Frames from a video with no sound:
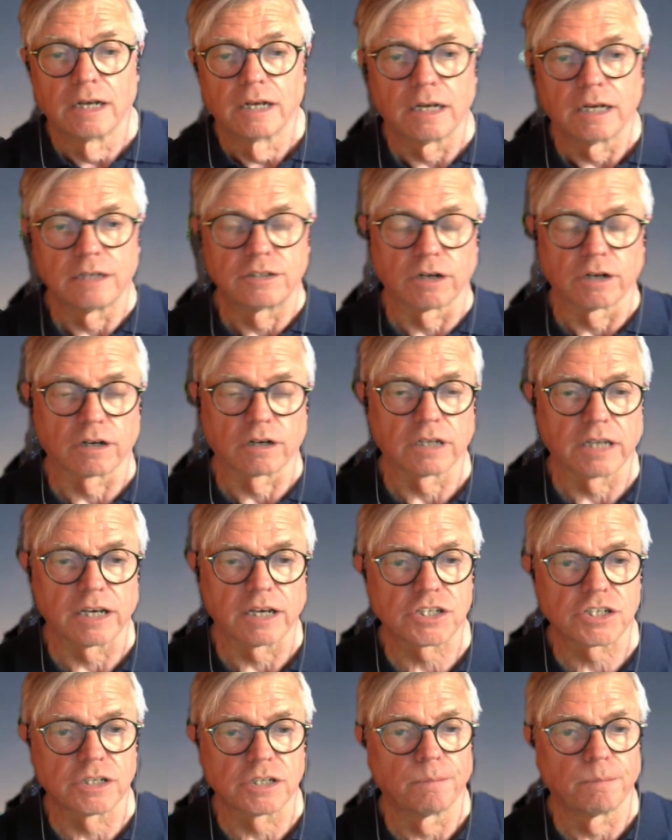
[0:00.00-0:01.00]
drug
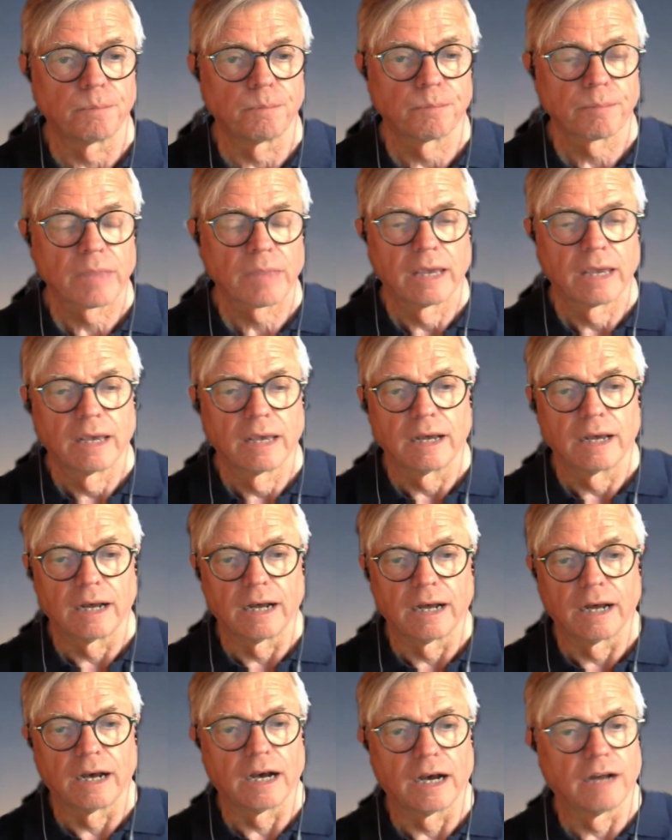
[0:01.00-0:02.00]
addiction,
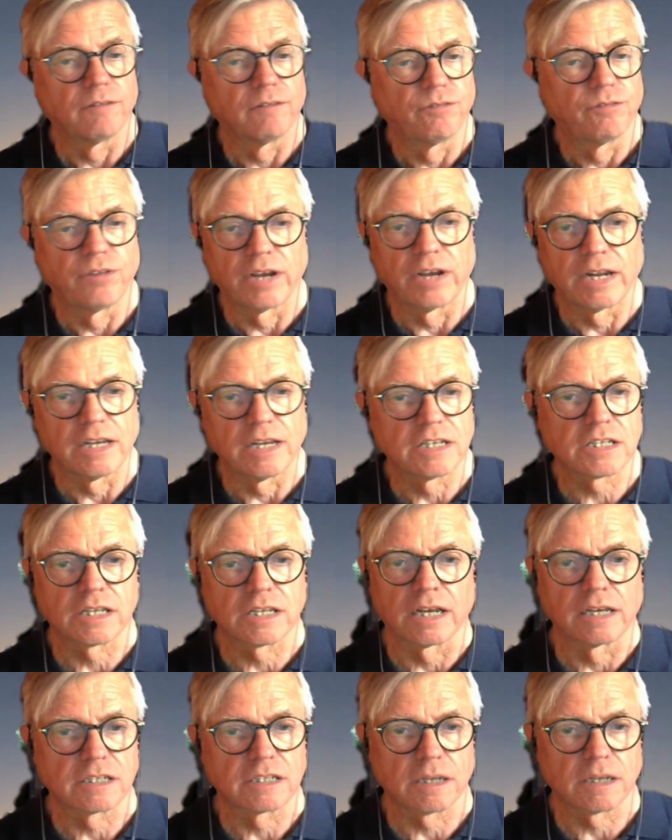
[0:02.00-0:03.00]
and various
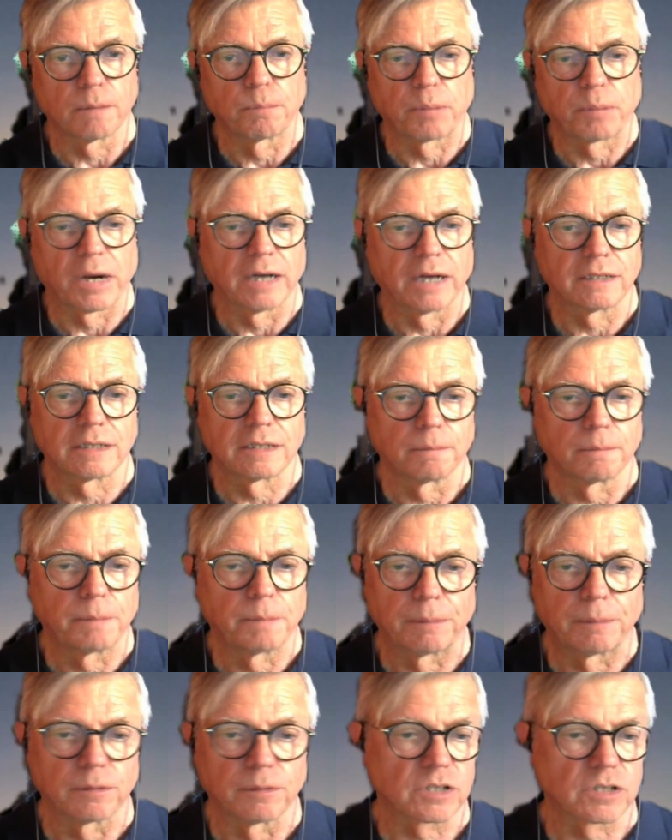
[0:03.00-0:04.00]
things impacting on
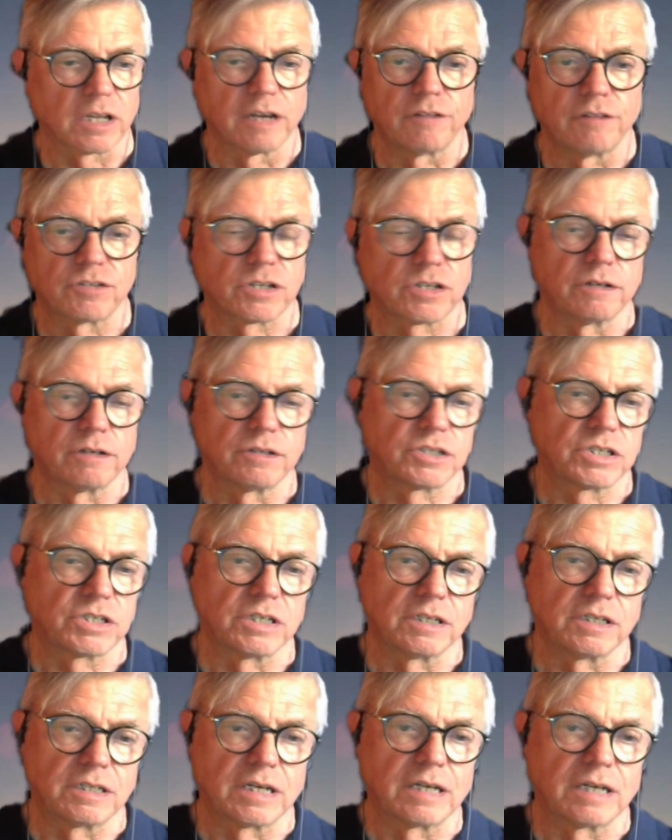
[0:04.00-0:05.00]
people's lives that you
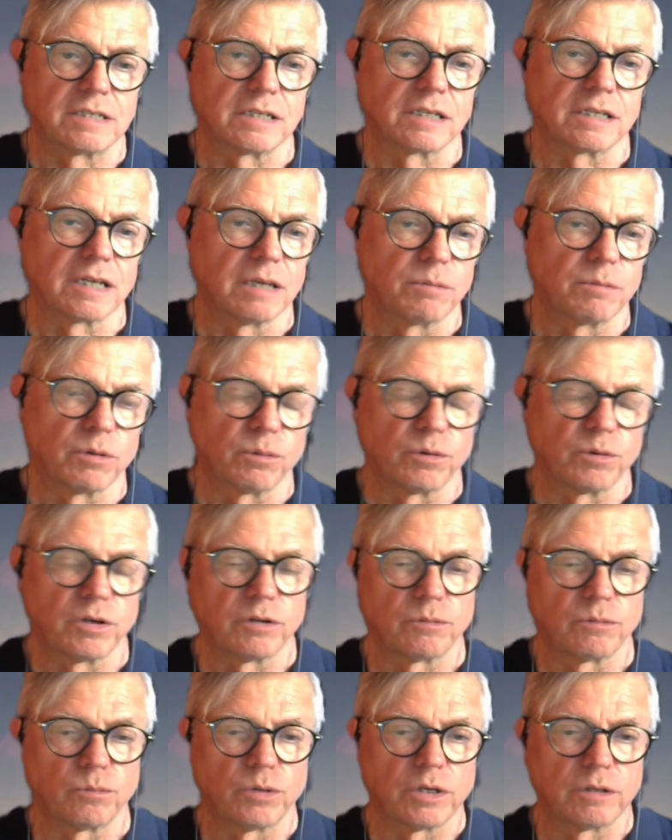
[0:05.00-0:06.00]
see day to day. But
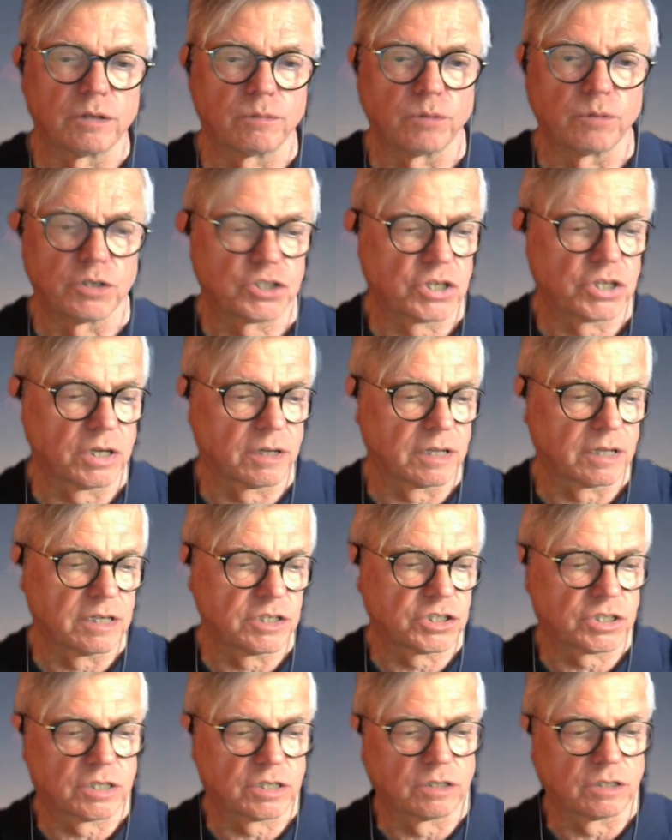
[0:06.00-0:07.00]
we share
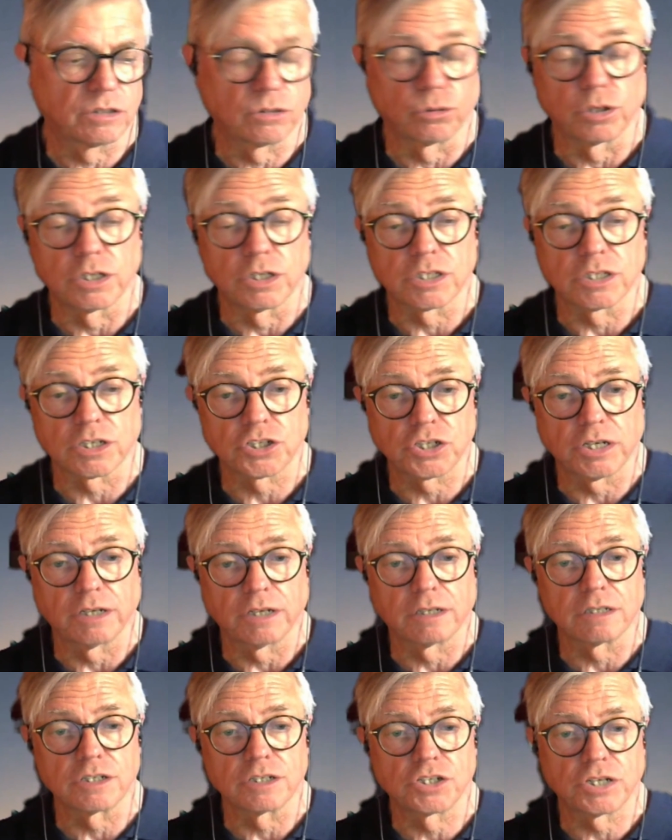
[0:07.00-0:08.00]
these stories are
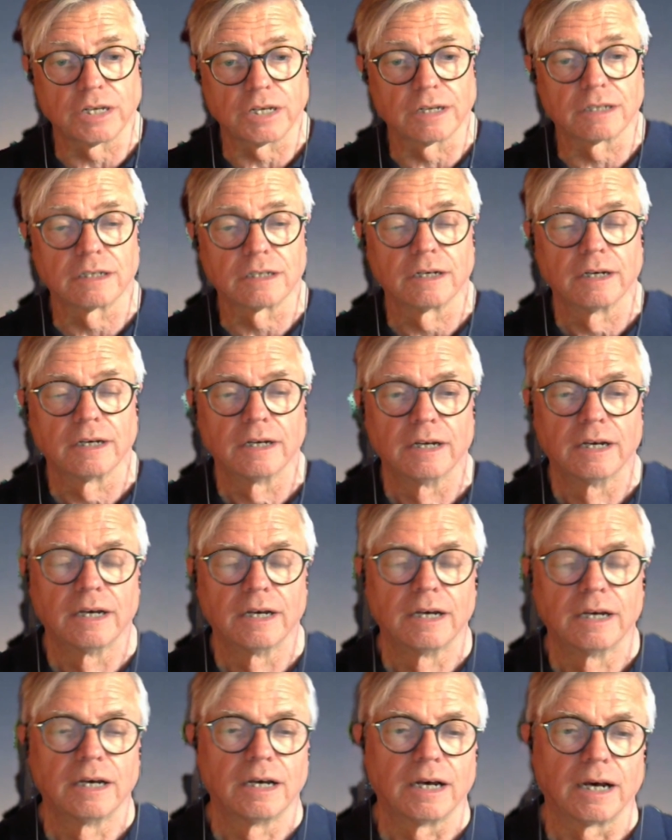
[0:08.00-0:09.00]
shared
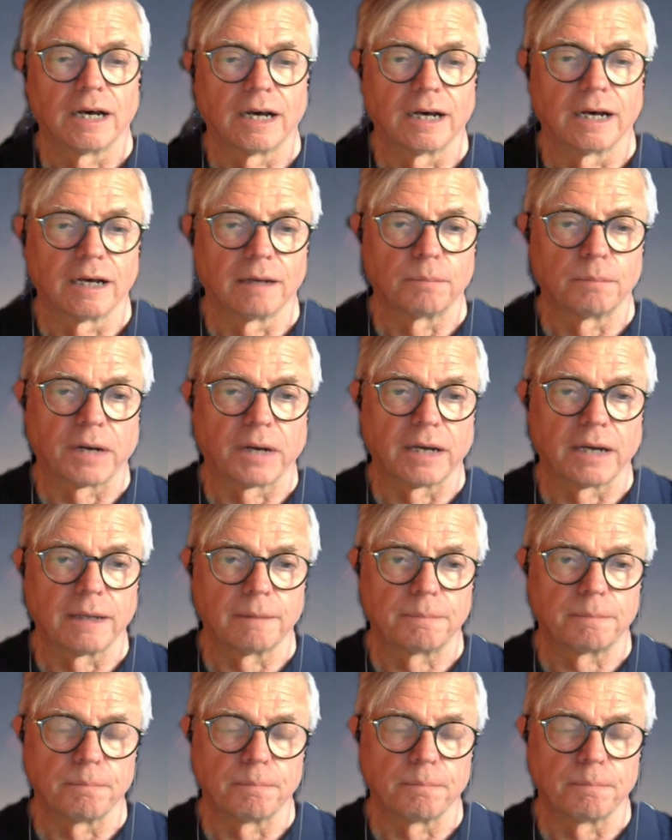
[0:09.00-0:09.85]
by